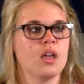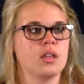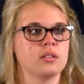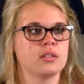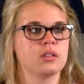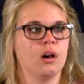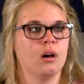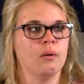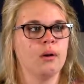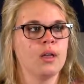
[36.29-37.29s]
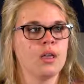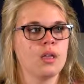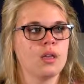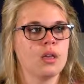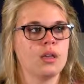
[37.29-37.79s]
And so
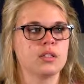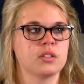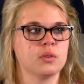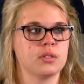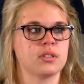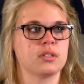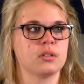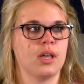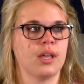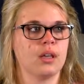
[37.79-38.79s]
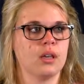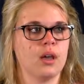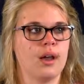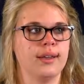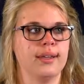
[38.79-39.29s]
as soon as
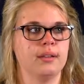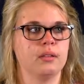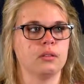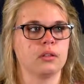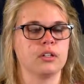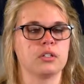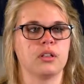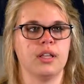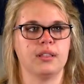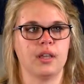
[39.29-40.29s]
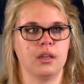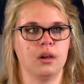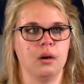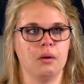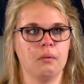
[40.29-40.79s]
I learned to let that
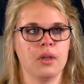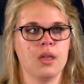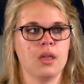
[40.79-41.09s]
go,